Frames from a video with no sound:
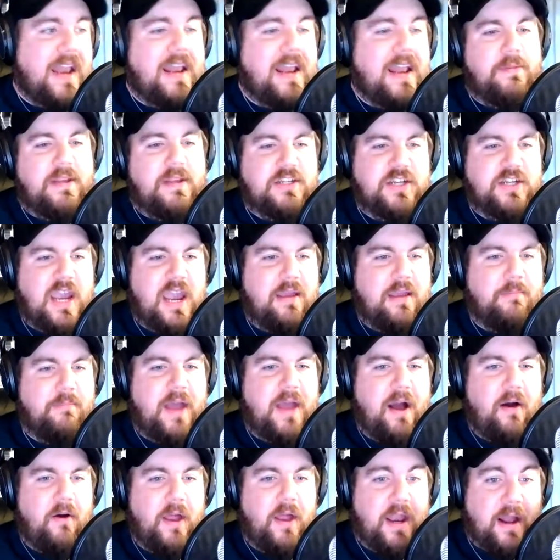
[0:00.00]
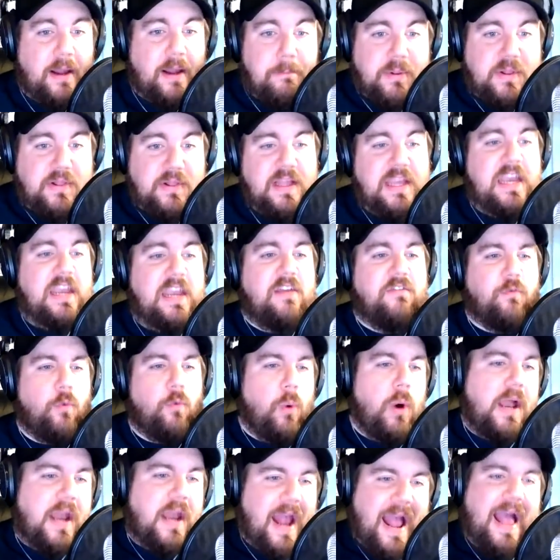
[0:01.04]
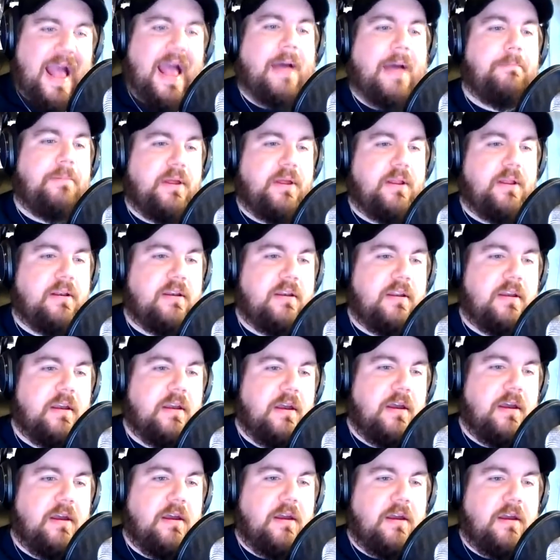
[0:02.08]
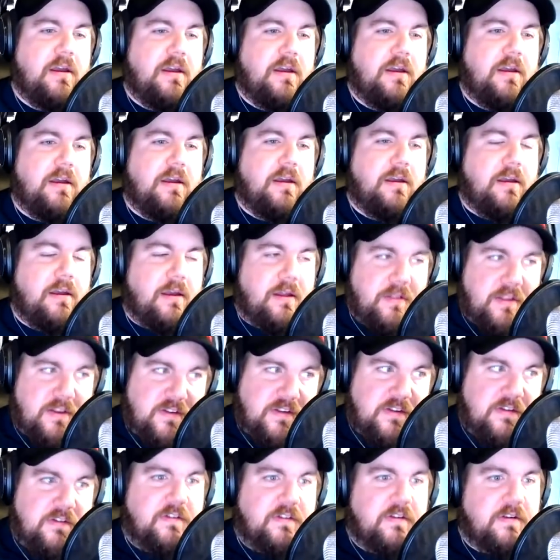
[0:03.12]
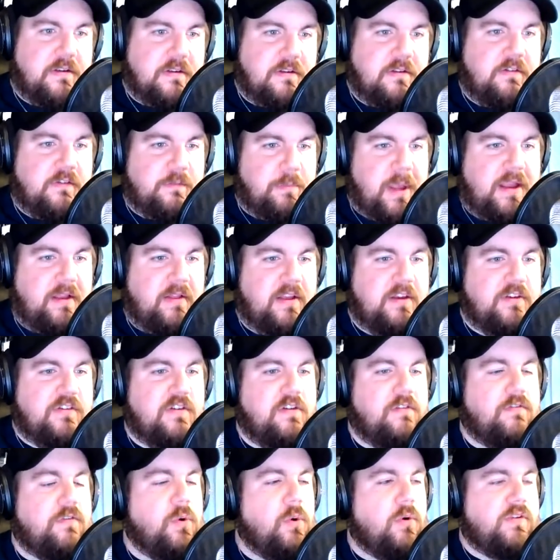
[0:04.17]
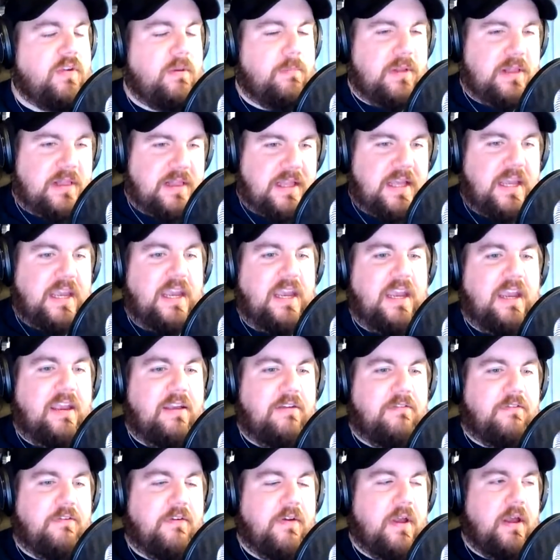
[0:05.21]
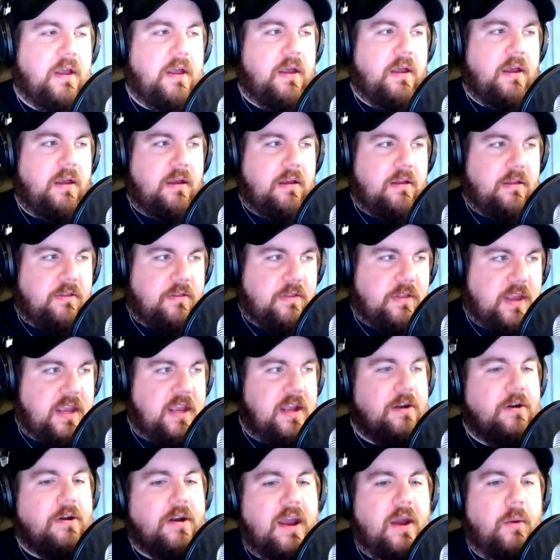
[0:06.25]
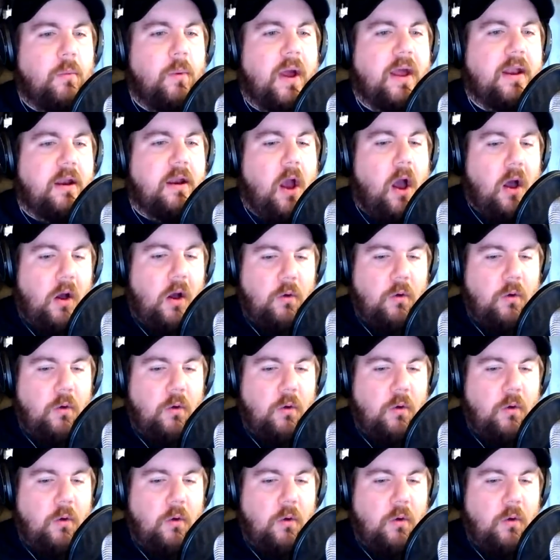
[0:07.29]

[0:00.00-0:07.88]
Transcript: came out, and I believe what happened, and this is speculation, of course, I believe the internet went, oh, those